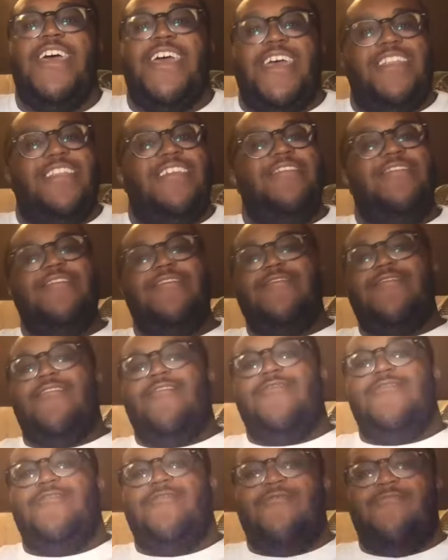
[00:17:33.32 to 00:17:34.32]
And this is
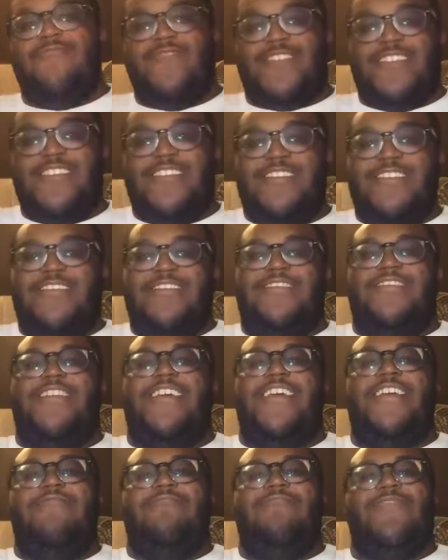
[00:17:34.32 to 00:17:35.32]
also within the
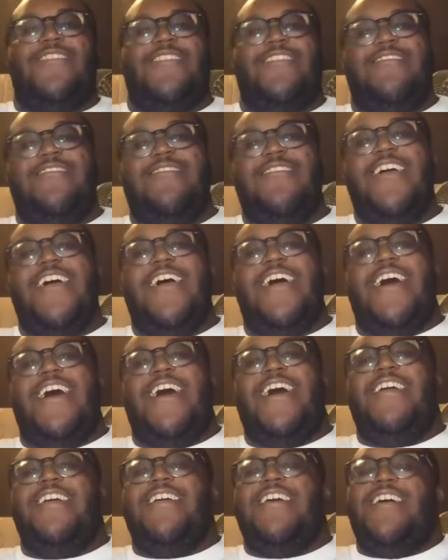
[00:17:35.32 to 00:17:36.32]
same year
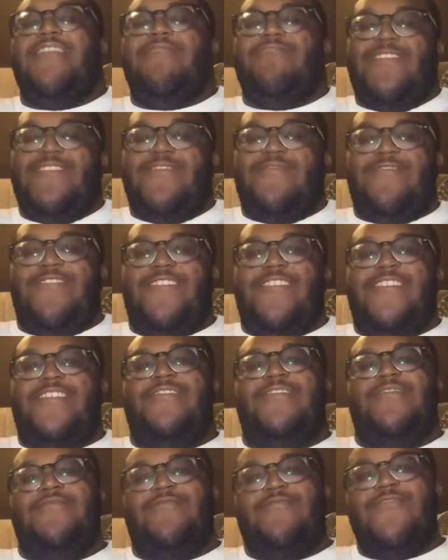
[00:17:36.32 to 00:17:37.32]
I got my
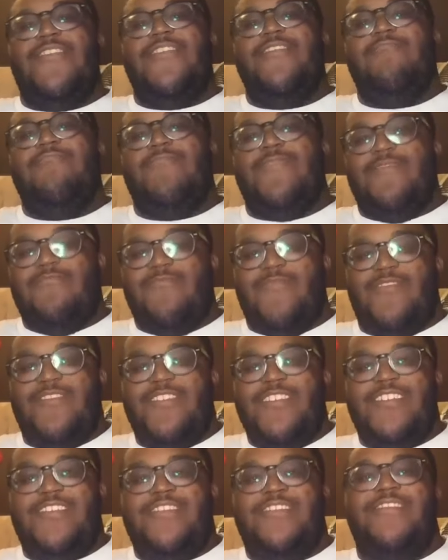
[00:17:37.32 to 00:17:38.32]
friends Rib and
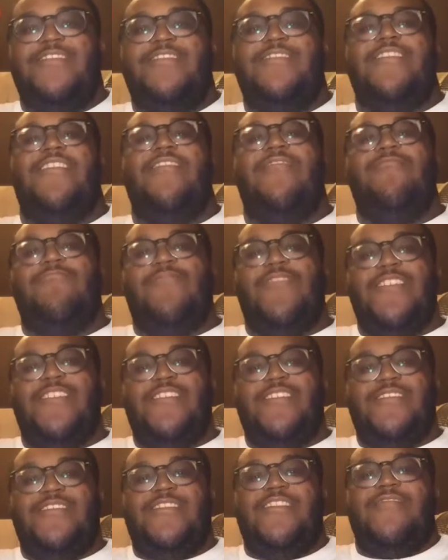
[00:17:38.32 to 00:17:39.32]
Malik to
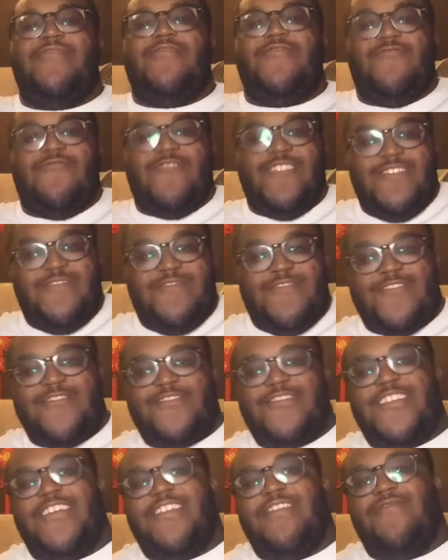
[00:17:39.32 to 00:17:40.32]
celebrate their
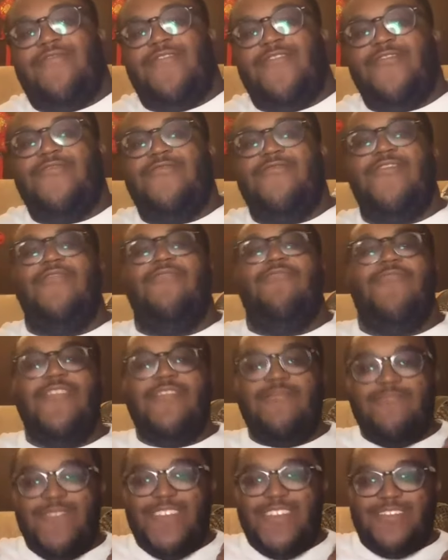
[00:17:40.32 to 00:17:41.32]
twenty-first anniversary
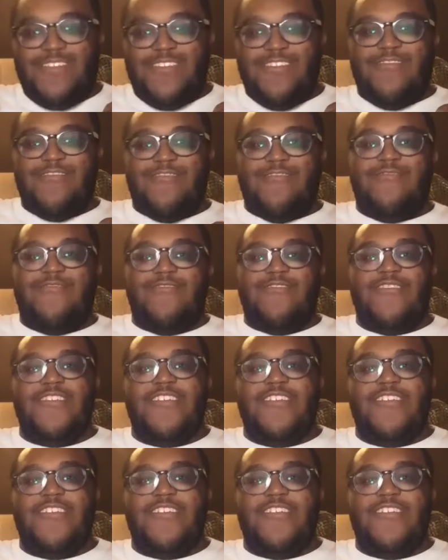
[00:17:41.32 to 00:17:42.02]
with me too,